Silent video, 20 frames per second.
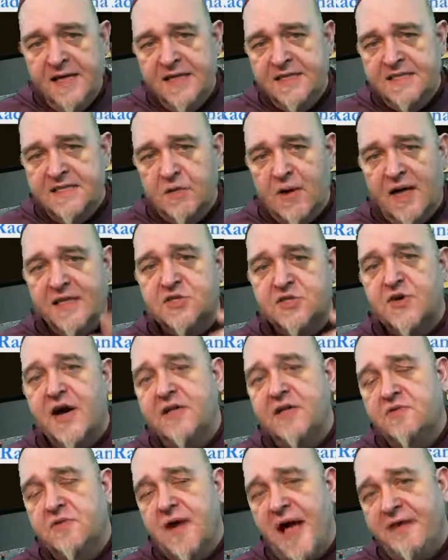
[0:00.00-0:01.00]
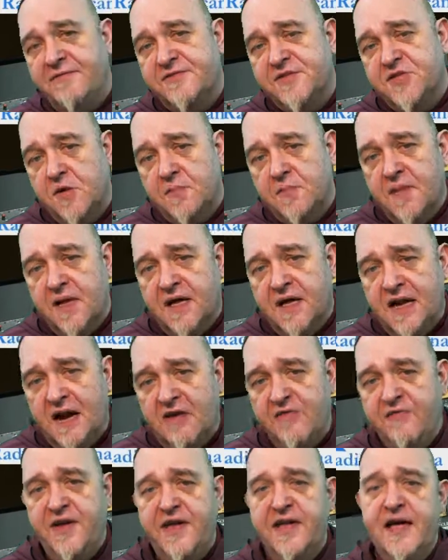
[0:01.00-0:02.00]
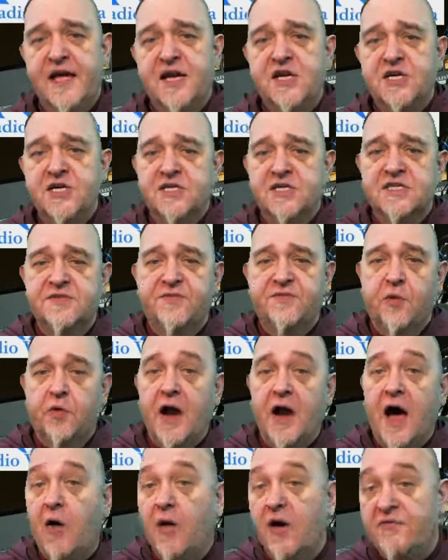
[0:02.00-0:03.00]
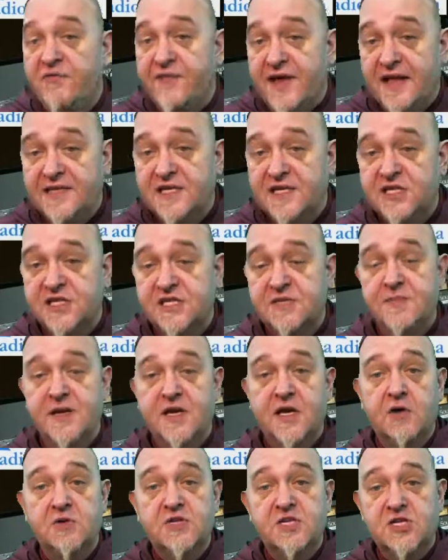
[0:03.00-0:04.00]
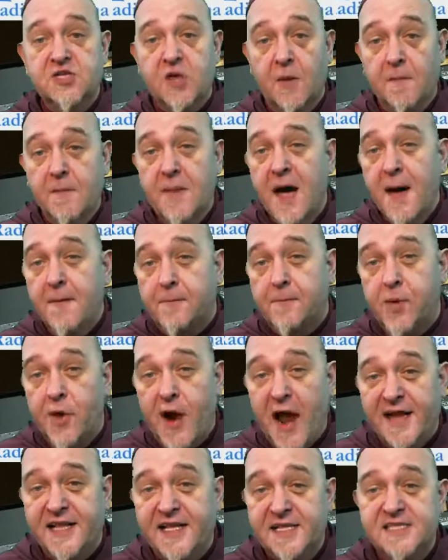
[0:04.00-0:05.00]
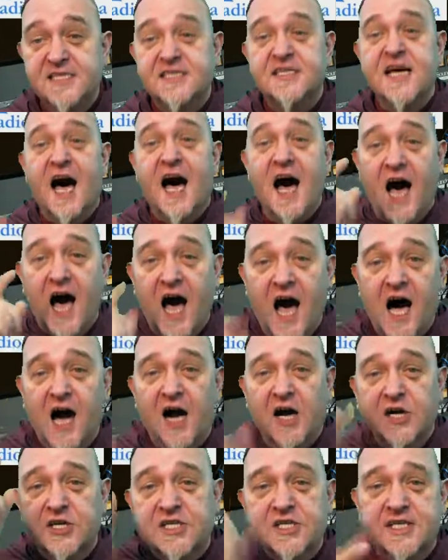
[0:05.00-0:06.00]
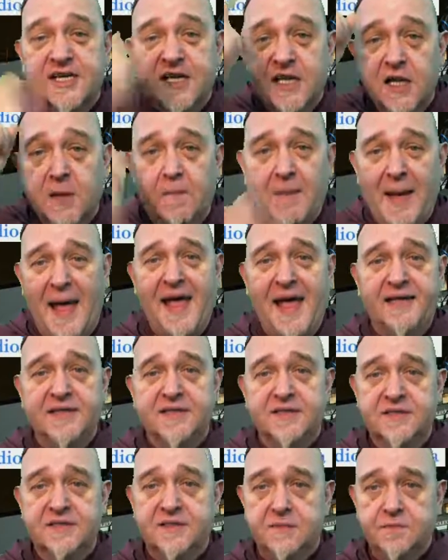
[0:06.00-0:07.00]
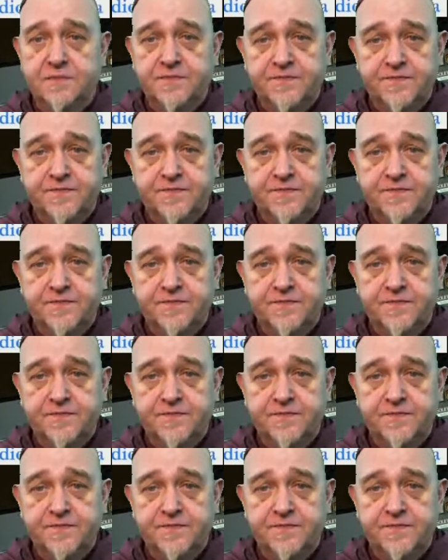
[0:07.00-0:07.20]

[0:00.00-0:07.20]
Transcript: So I try to have some clarifications for our fetishes because some practices are still banned.